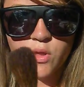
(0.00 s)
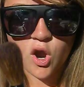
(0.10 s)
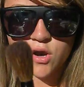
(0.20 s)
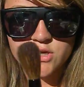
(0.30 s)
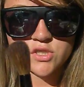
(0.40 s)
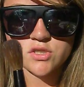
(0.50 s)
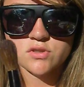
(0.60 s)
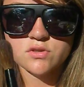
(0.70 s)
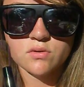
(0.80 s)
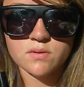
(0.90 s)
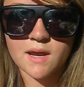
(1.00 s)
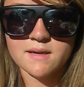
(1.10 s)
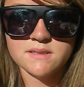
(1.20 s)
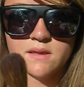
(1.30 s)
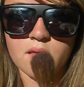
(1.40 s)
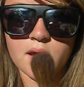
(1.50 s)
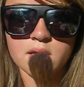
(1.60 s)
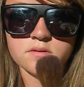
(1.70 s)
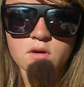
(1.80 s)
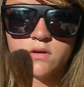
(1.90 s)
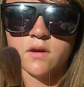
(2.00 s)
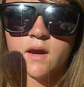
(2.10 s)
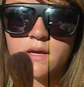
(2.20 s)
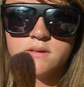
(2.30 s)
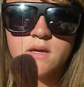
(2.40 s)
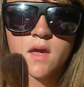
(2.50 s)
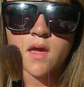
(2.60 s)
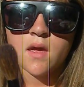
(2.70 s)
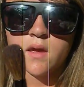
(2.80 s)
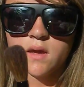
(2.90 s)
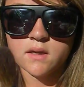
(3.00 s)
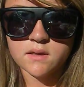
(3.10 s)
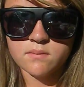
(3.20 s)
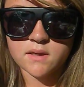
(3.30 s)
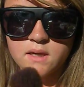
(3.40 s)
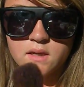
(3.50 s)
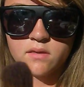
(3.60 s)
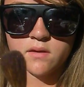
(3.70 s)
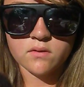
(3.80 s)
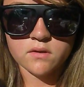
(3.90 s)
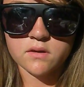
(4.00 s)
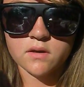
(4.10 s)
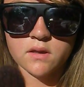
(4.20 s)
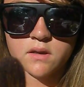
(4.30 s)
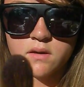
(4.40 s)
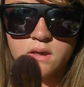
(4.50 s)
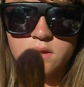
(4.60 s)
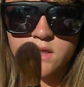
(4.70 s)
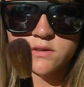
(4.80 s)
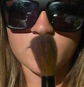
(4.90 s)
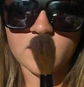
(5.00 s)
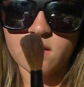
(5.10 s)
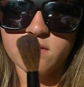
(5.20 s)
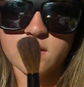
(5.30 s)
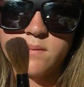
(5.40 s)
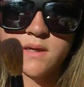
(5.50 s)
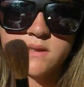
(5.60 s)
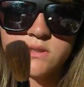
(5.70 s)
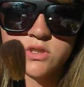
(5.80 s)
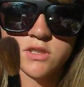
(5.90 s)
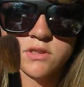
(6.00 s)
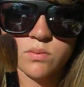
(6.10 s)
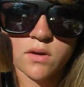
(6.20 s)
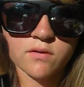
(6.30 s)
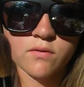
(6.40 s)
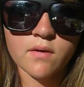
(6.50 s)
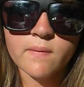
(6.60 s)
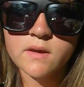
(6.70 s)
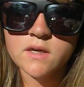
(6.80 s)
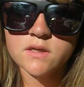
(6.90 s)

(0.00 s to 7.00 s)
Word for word: harsh, or nasty lines on your eyes. It can make anything look good, and that's why I love it, because it's just wonderful.